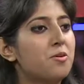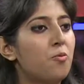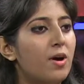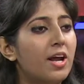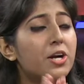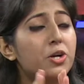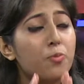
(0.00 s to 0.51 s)

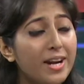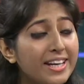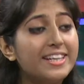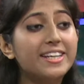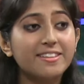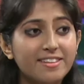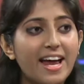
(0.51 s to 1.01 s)
won her
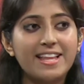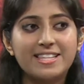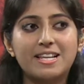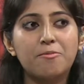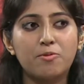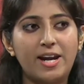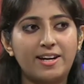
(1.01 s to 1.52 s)
20th Grand
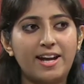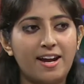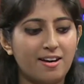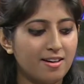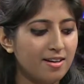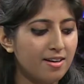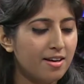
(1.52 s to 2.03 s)
Slam
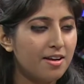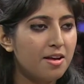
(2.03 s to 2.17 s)
title.